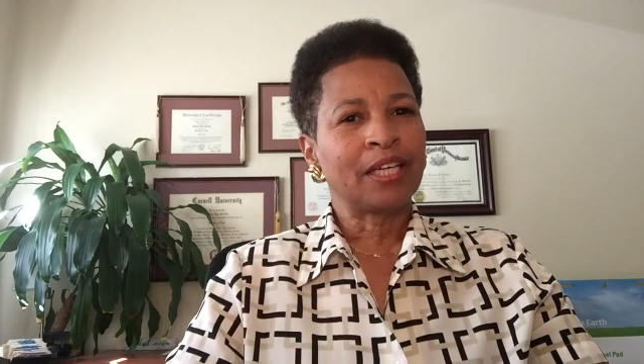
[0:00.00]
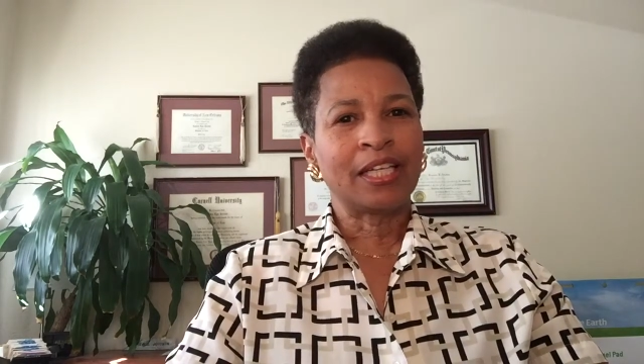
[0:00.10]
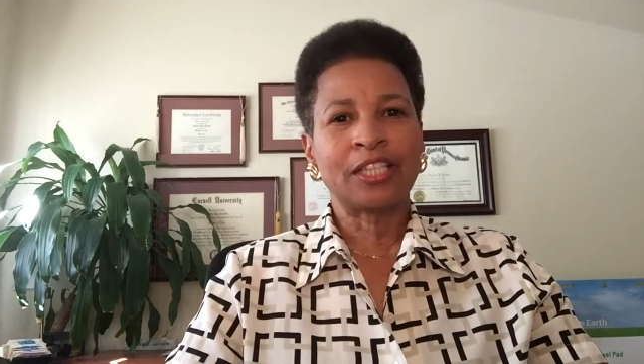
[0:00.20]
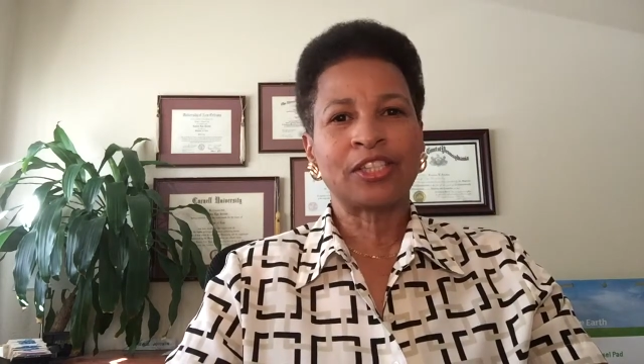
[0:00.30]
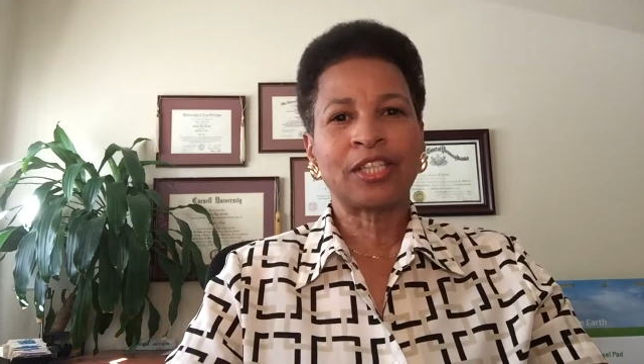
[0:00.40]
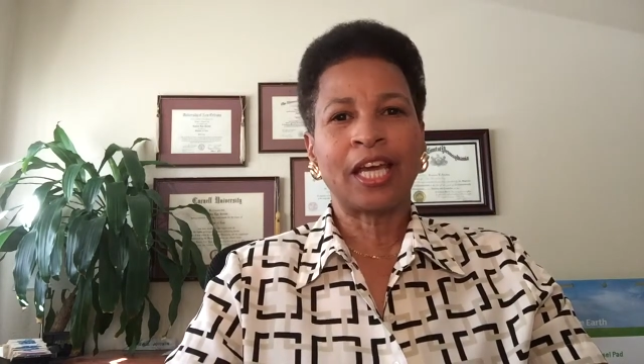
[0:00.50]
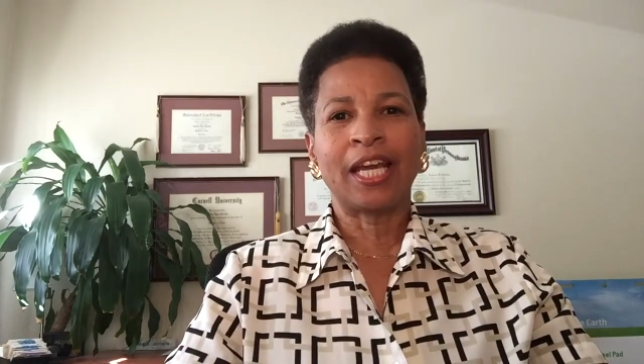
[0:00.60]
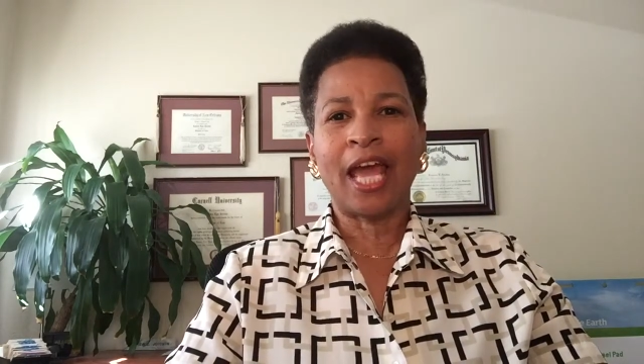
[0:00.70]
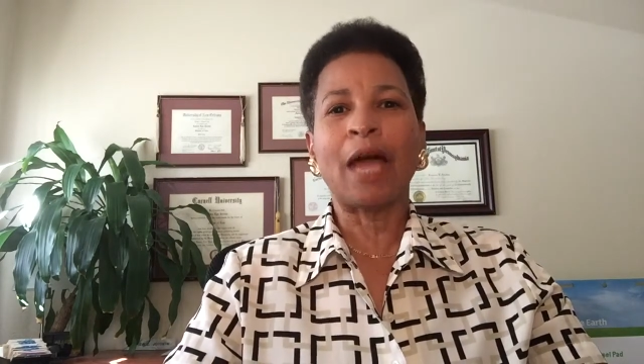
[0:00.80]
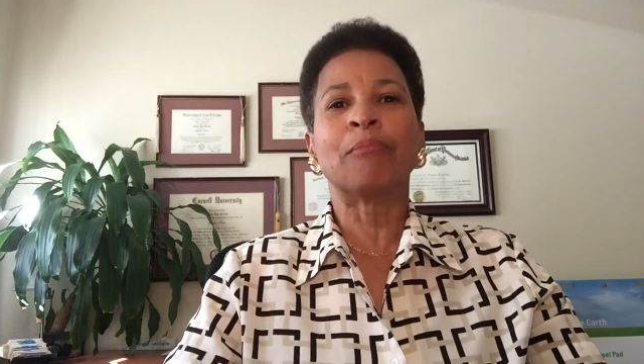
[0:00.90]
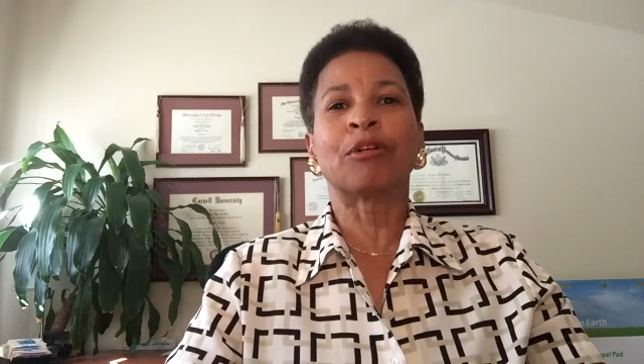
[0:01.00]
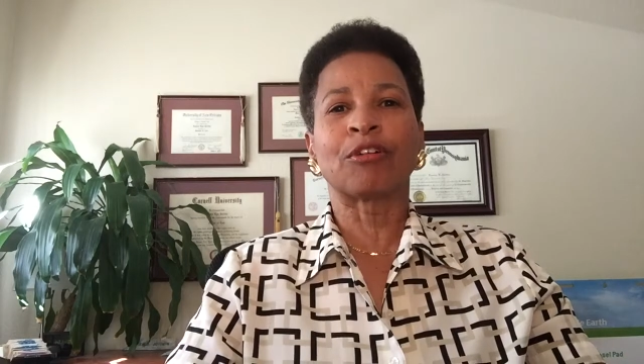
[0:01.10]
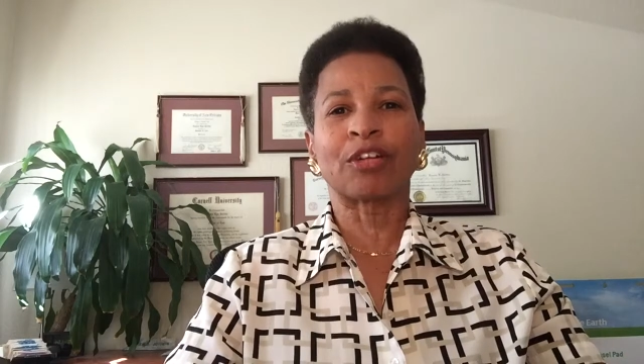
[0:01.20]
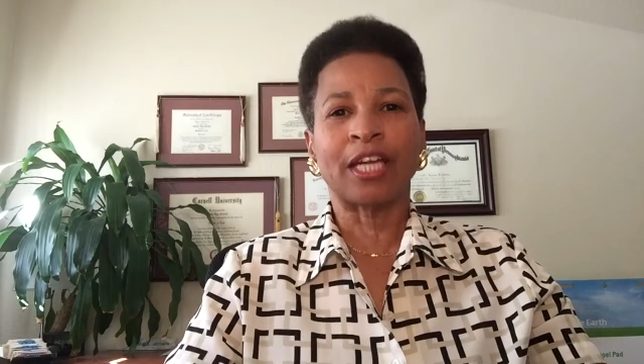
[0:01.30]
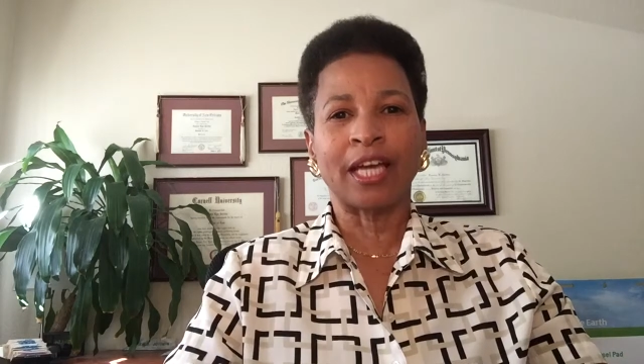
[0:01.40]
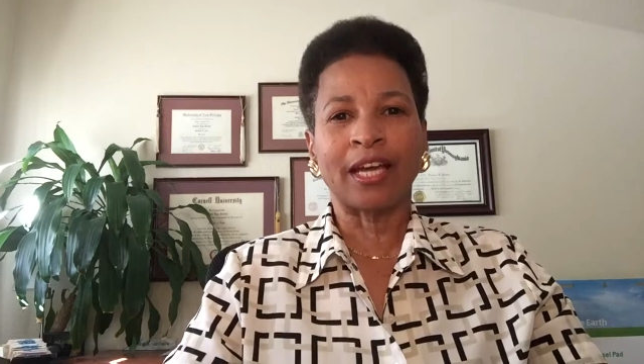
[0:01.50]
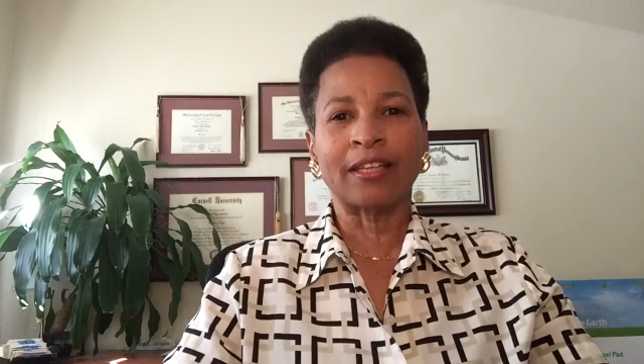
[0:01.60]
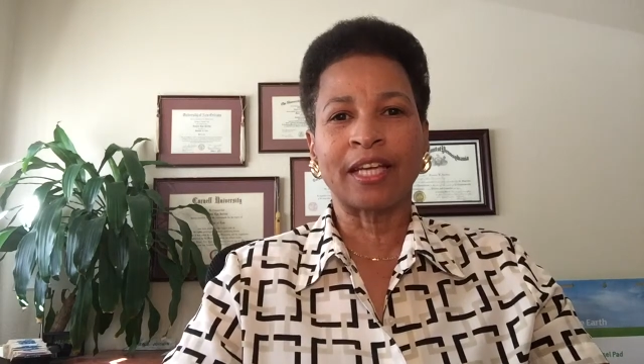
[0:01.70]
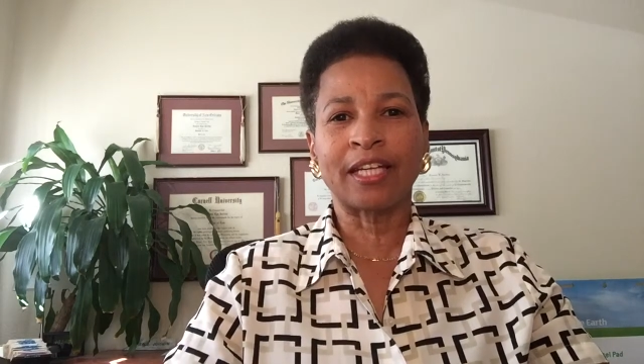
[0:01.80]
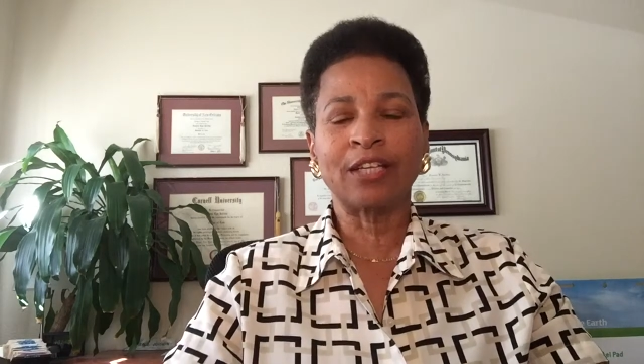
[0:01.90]
is an emperor
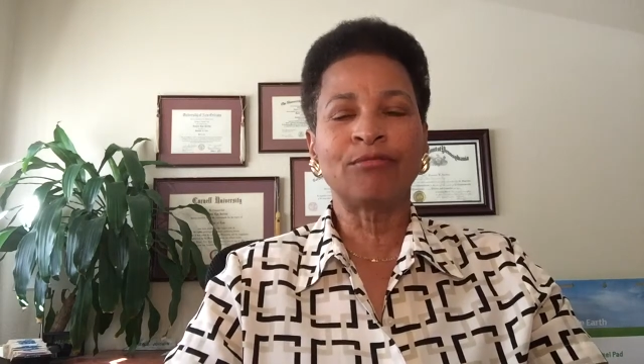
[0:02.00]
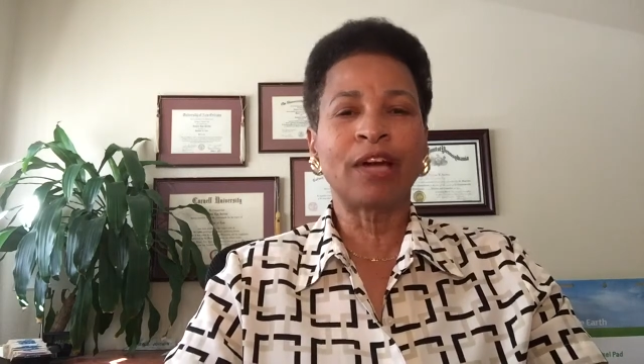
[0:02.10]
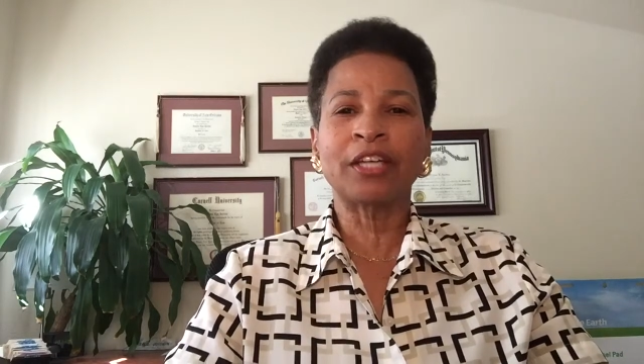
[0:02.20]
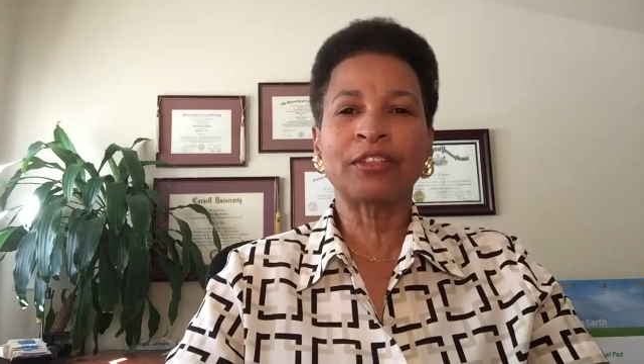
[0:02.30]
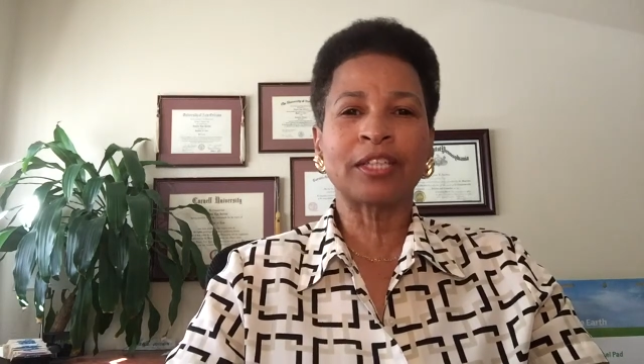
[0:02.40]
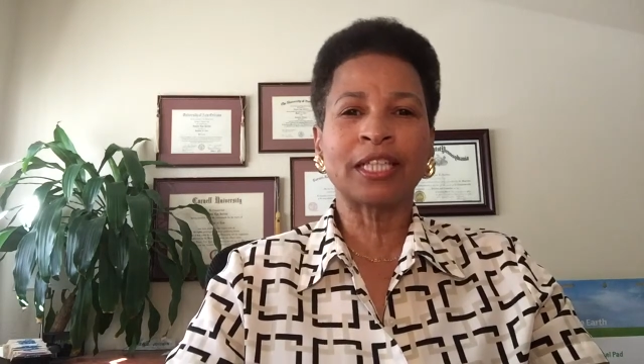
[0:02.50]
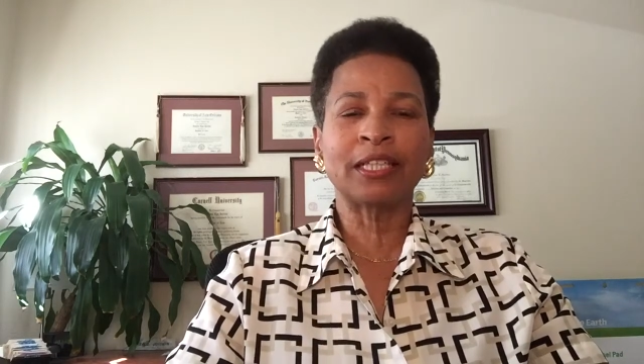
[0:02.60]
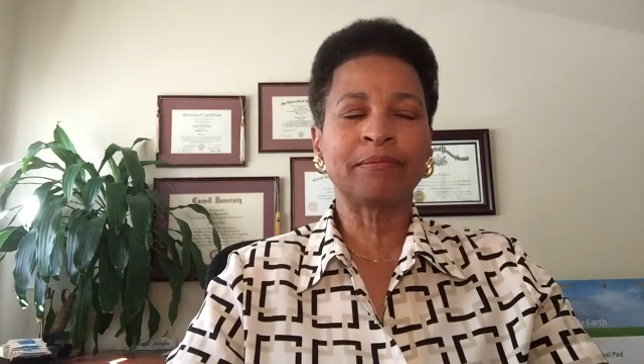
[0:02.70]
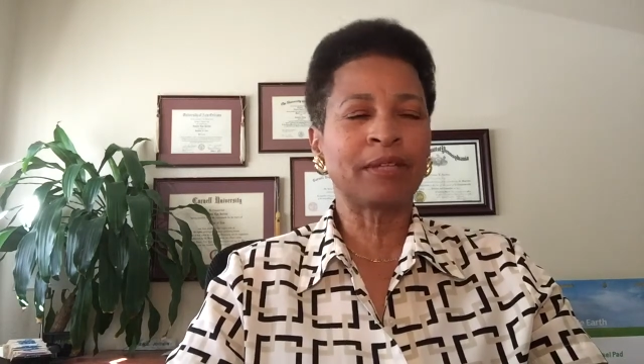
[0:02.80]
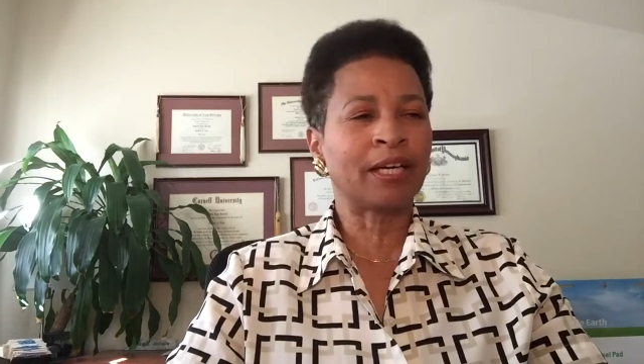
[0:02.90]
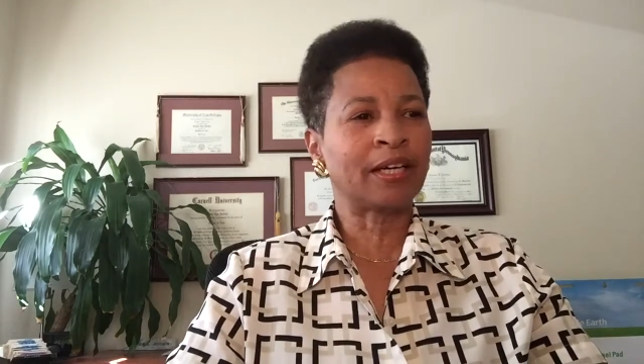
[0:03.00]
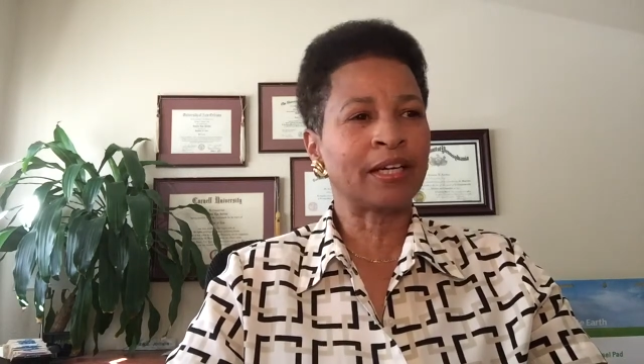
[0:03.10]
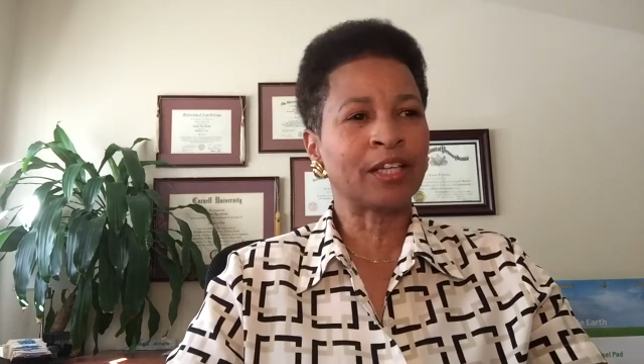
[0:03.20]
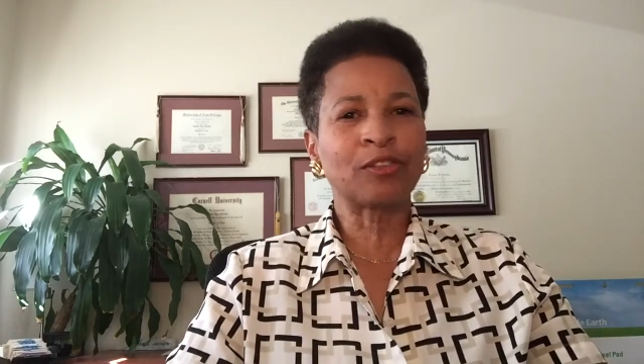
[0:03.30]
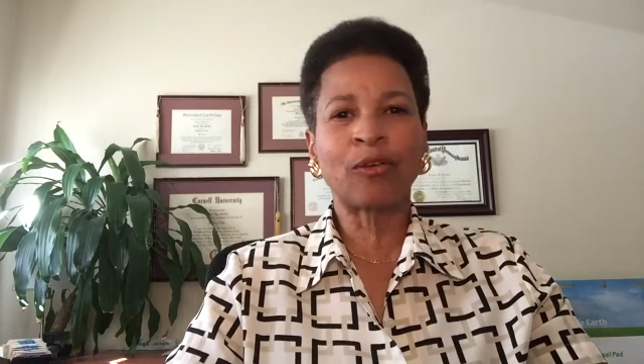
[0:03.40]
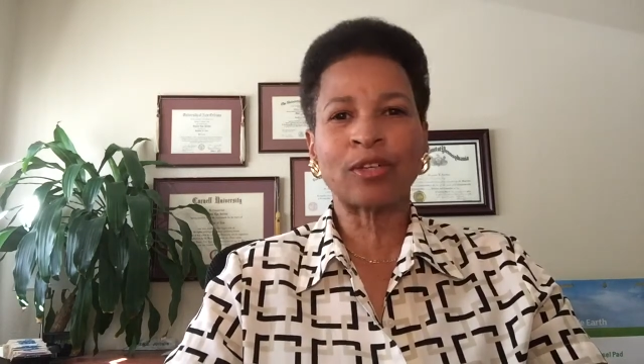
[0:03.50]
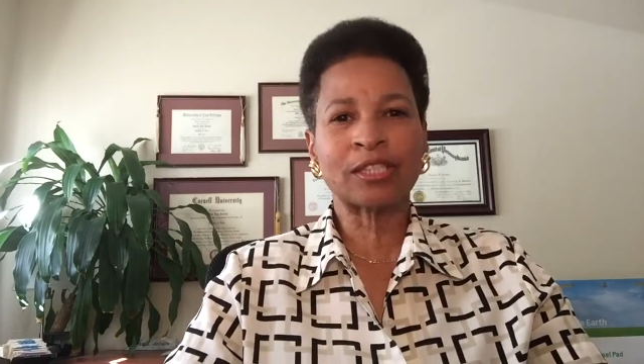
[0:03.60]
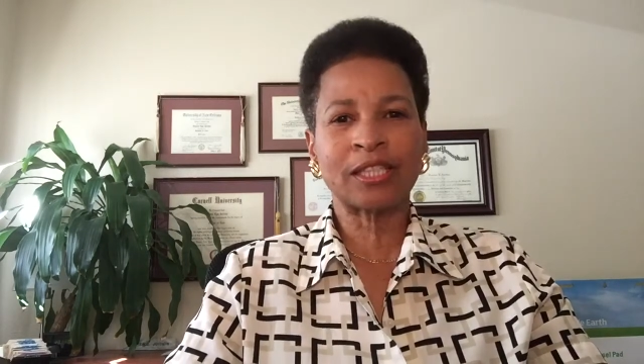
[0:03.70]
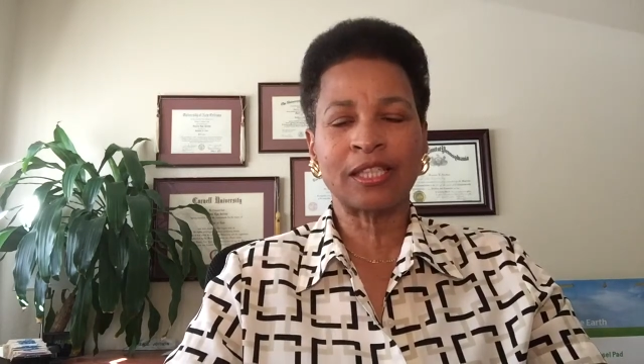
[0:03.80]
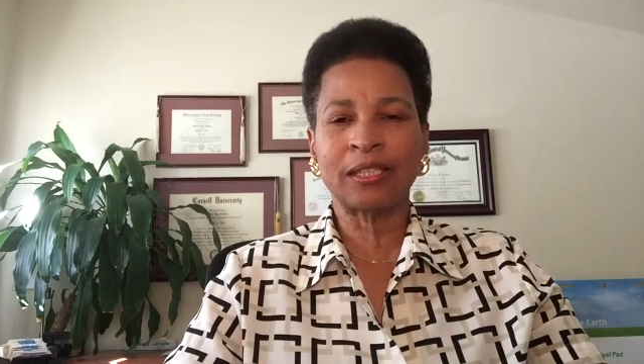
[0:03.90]
king, that he regularly
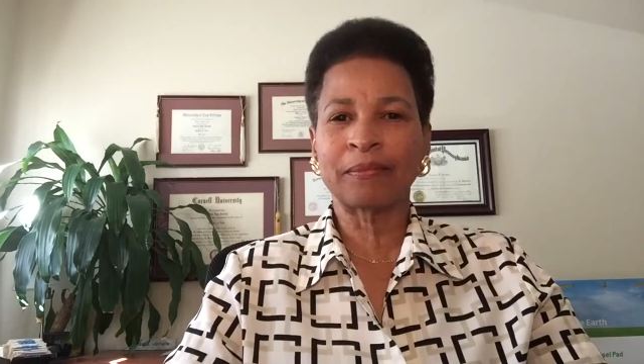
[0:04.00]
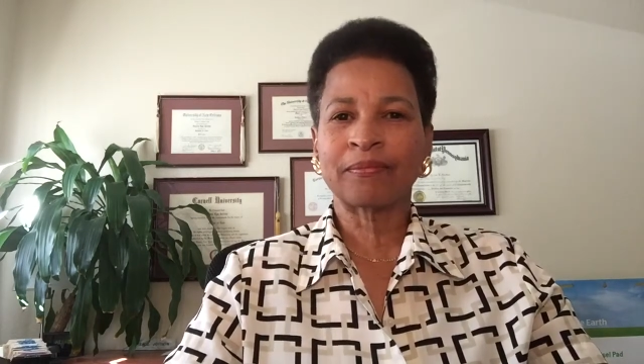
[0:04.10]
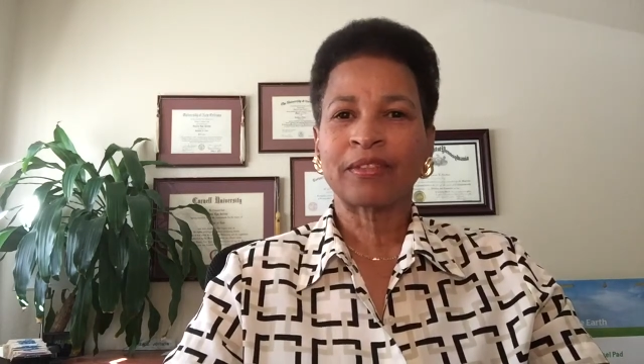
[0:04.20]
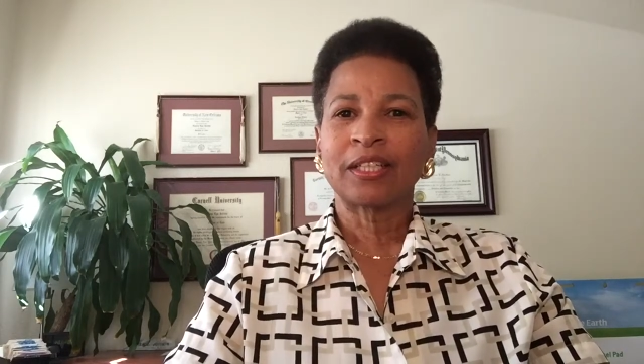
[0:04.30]
ignores the